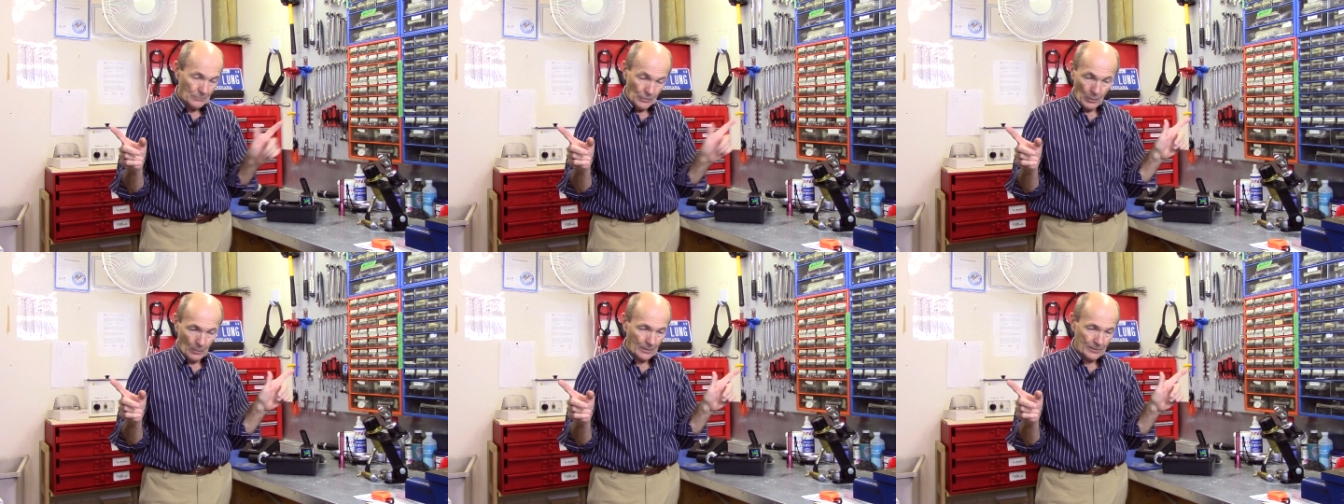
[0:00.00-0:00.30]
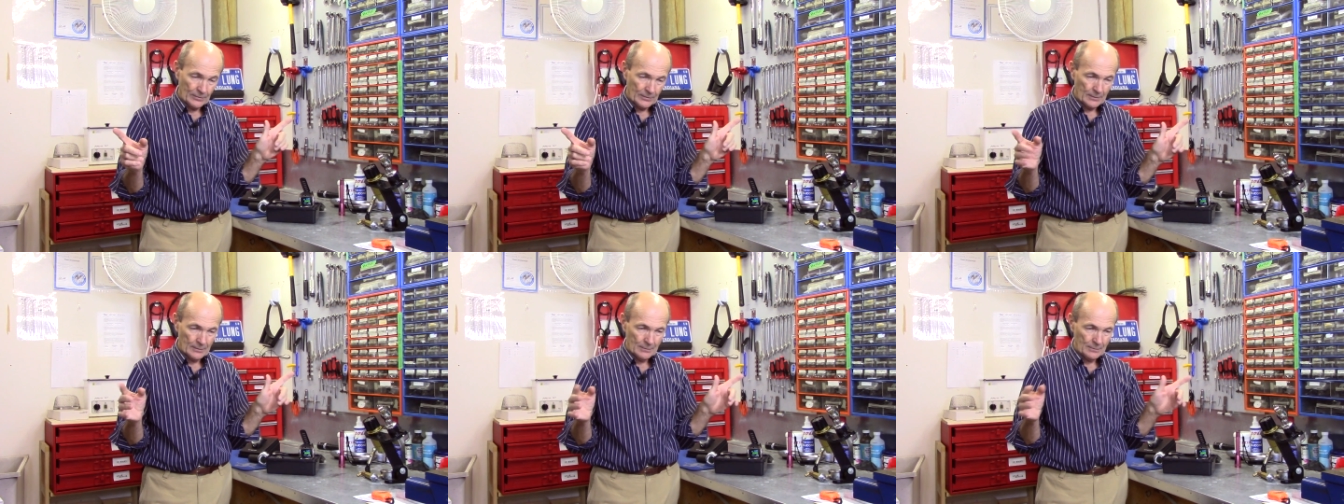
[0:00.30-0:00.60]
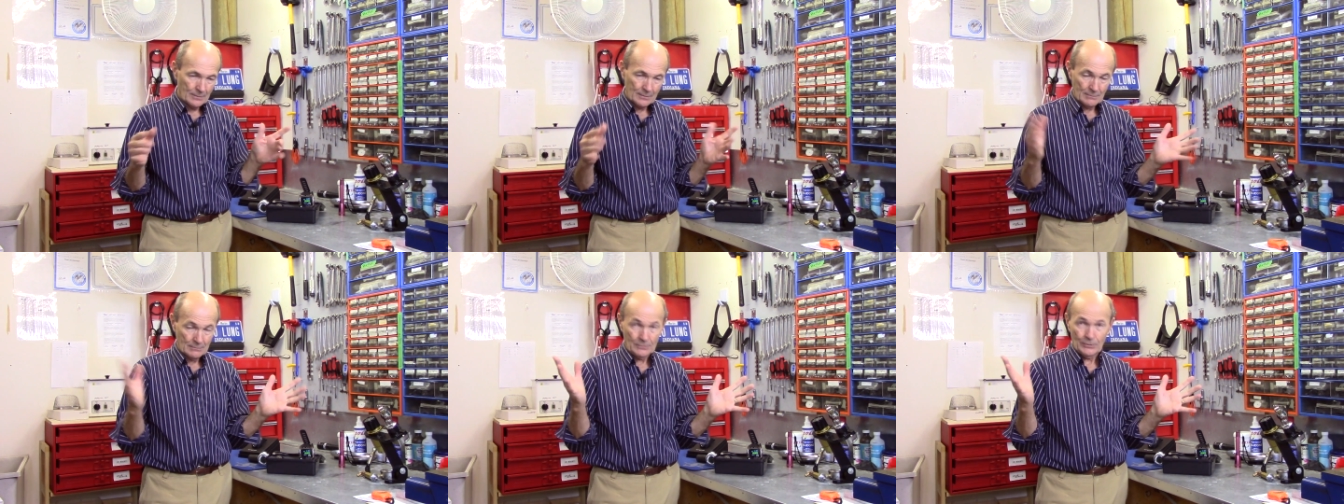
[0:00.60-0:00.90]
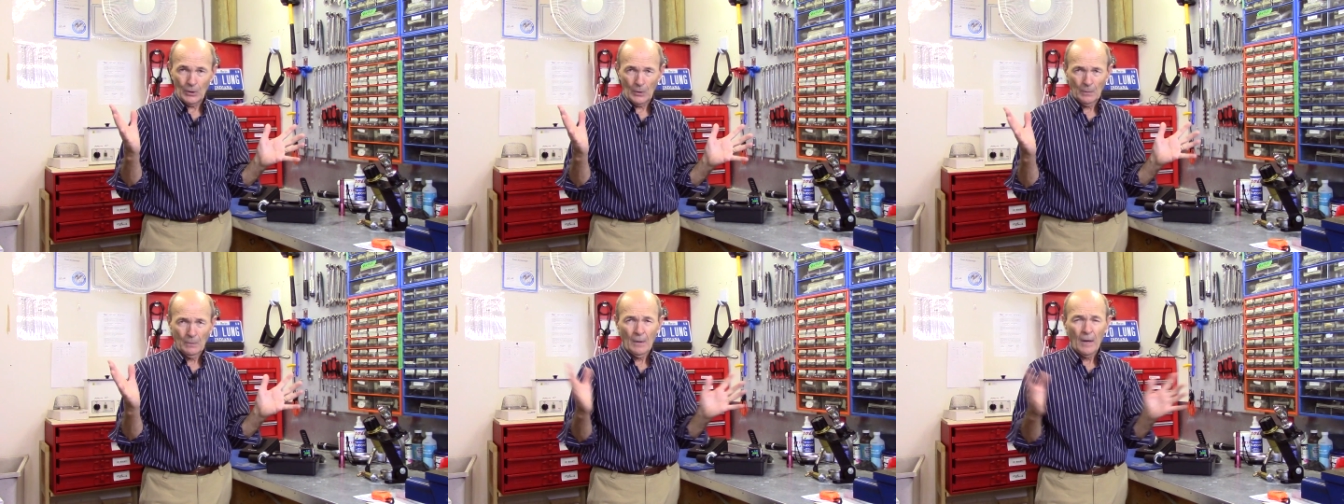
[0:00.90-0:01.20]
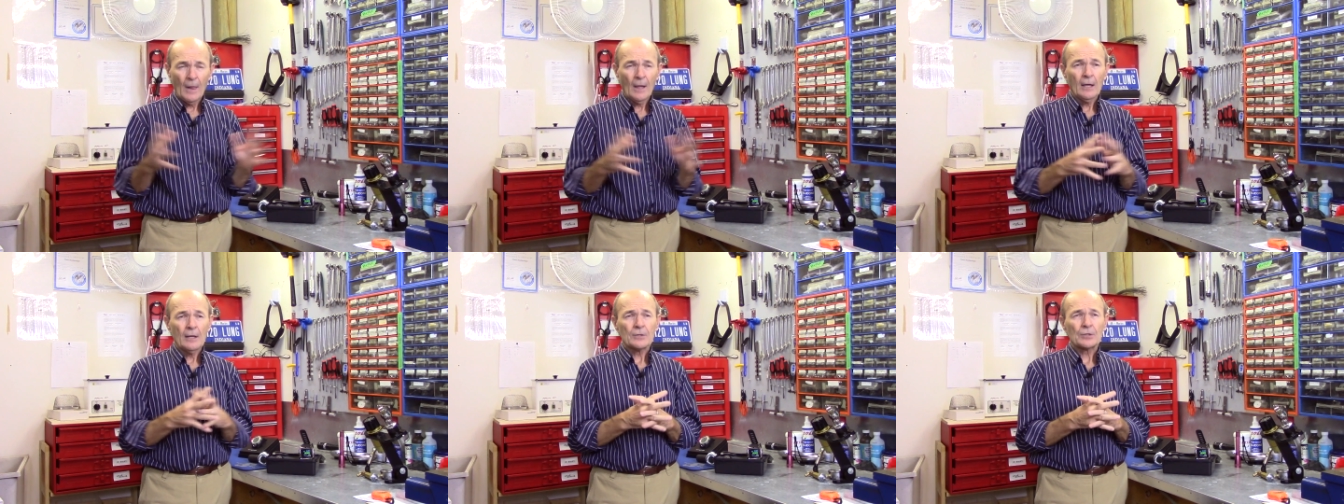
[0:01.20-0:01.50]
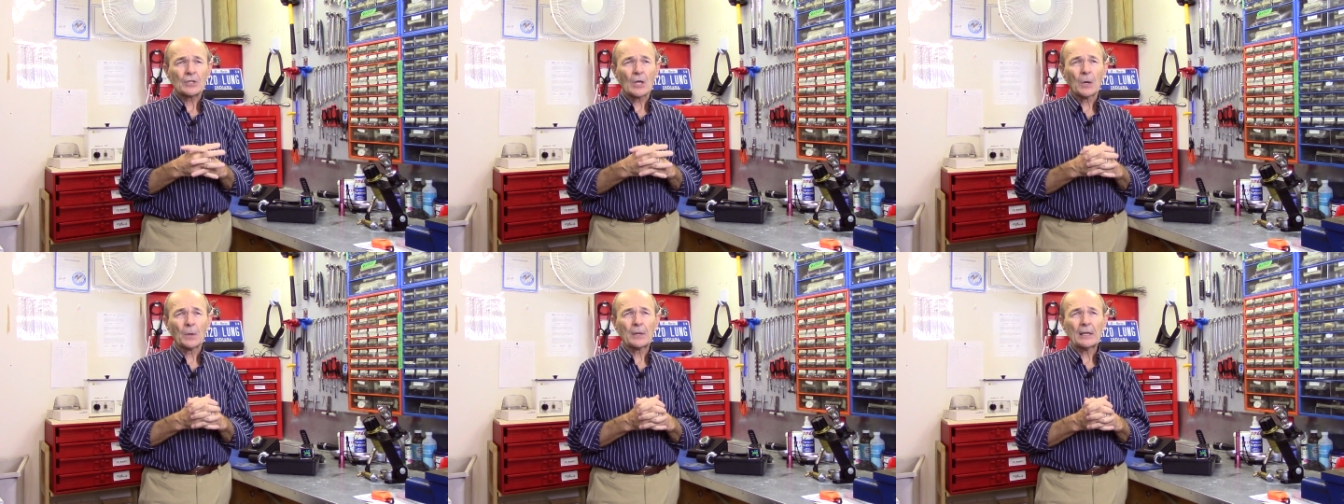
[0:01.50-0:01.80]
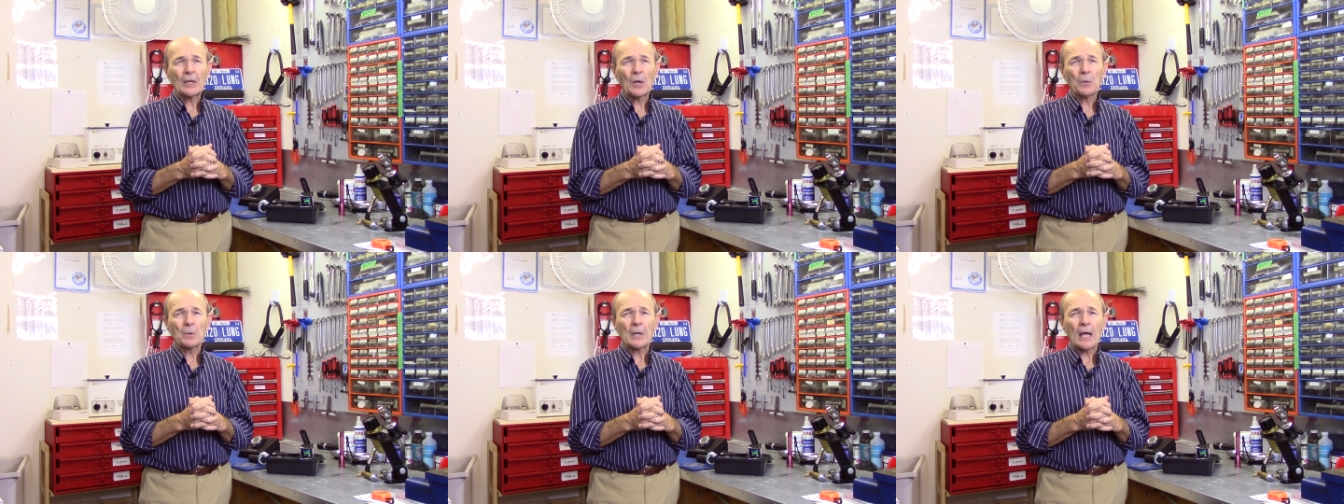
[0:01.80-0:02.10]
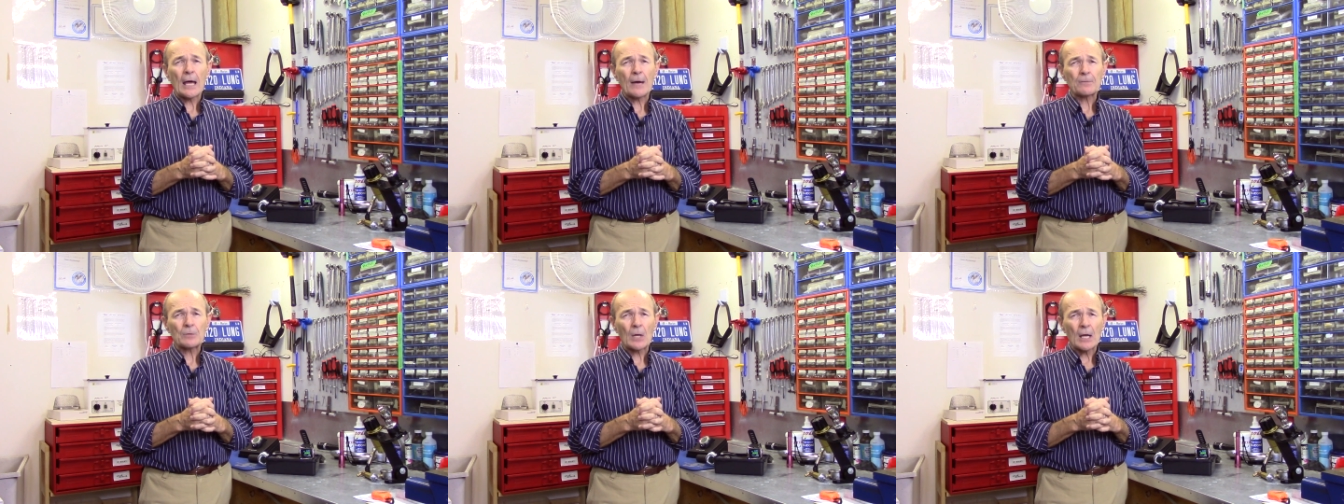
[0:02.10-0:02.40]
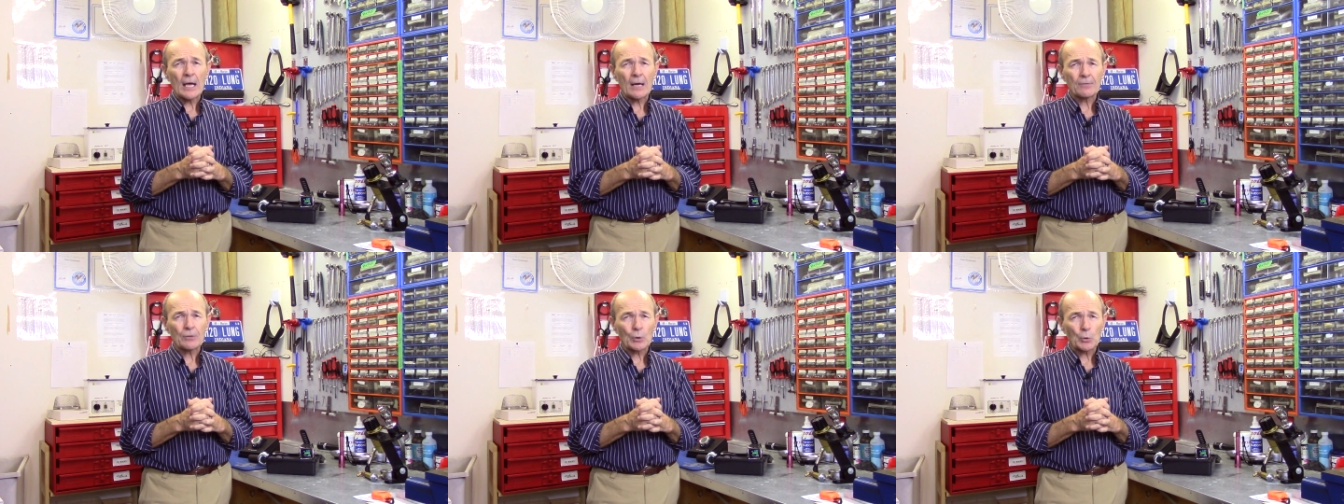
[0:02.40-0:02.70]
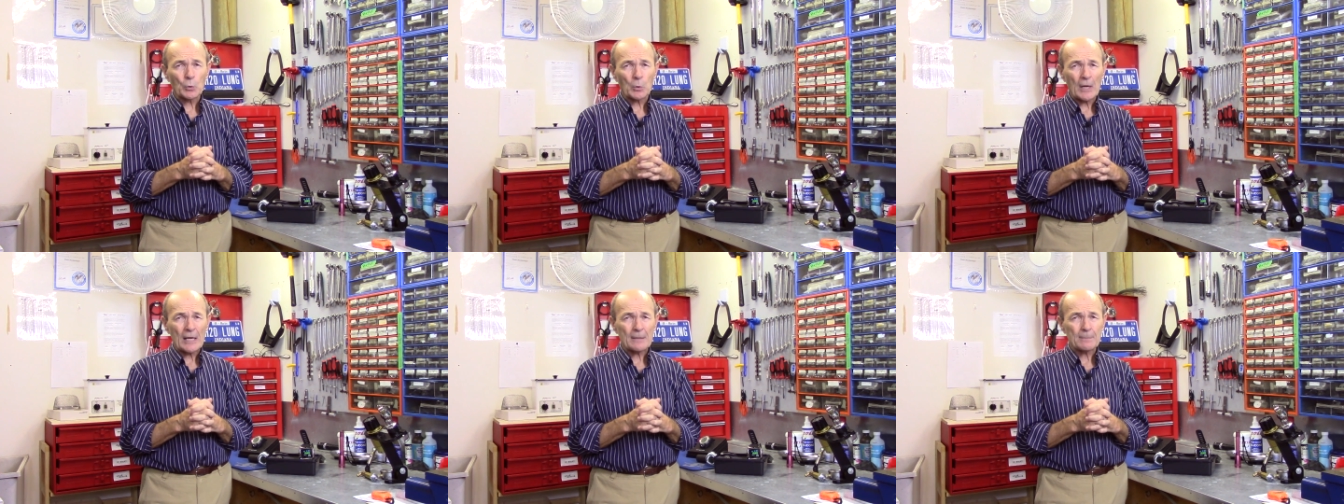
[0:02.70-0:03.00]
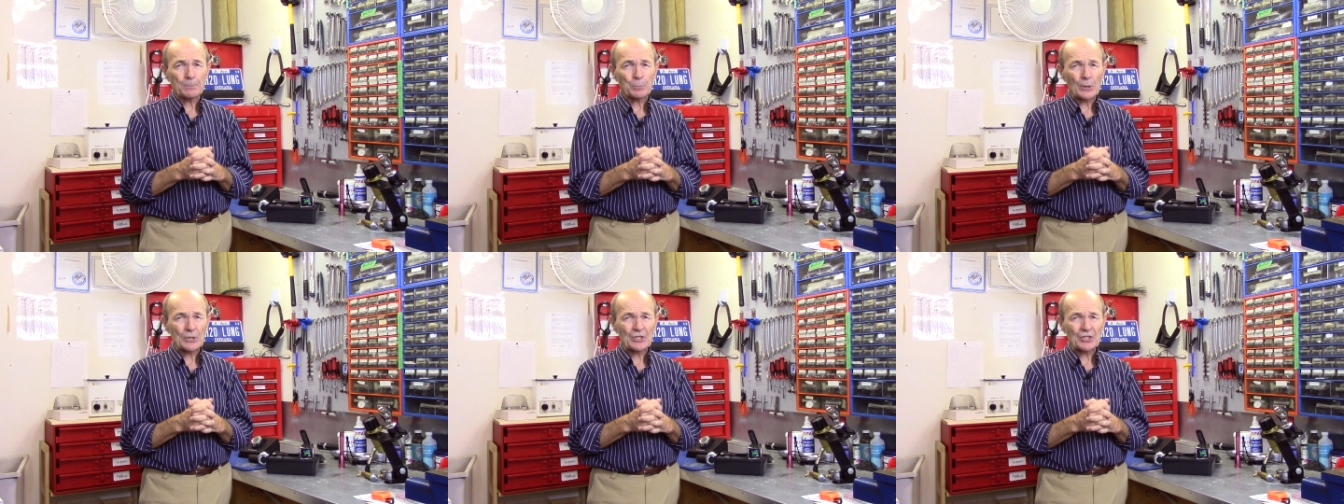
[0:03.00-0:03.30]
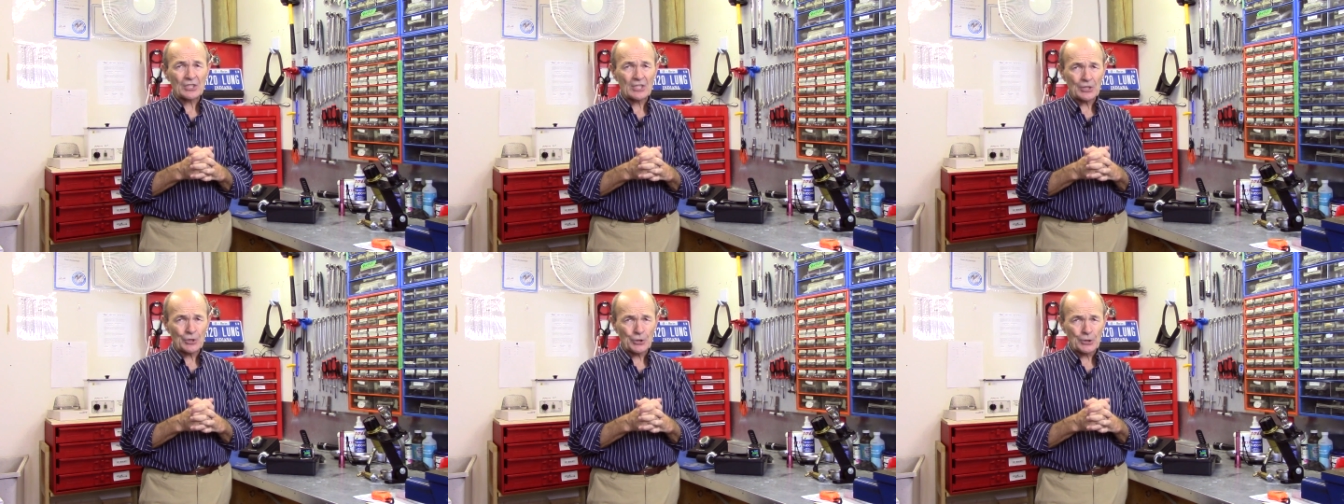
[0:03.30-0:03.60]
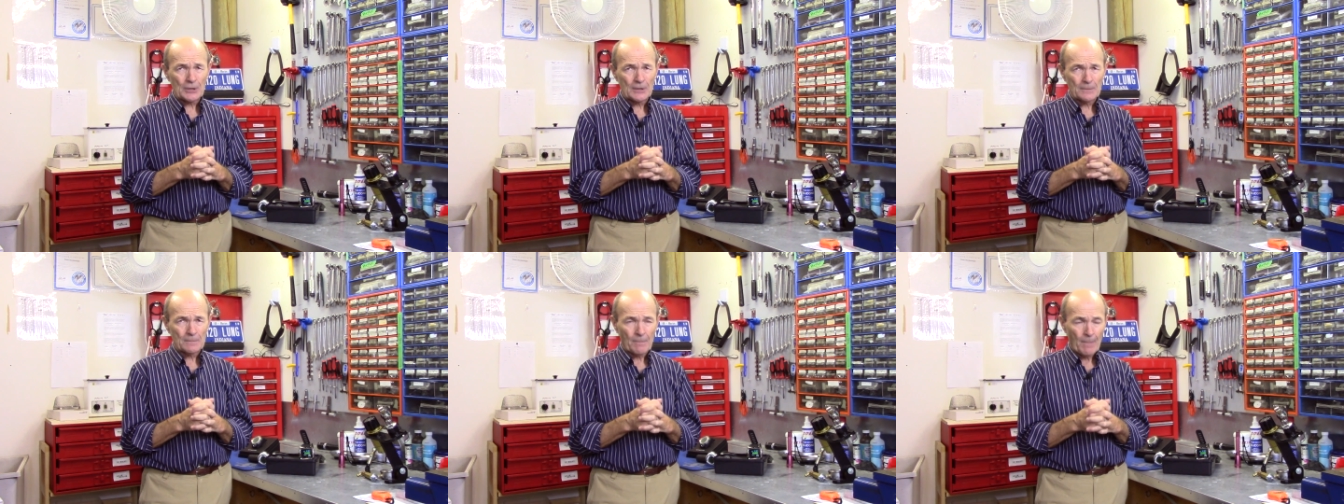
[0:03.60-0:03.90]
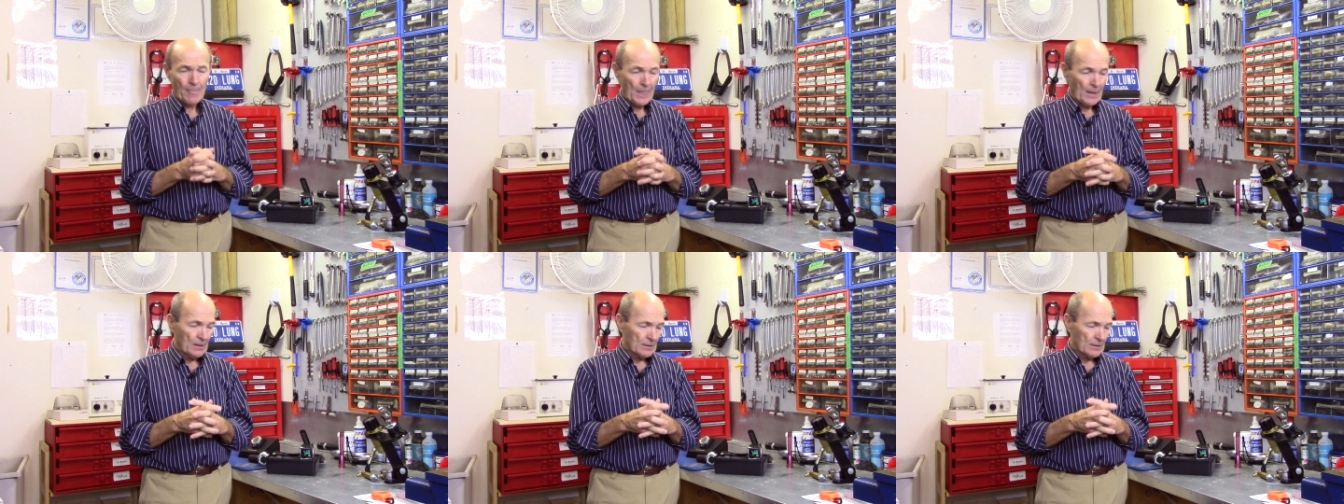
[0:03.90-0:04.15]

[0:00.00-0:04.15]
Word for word: north and you you know so they don't have to have the great precision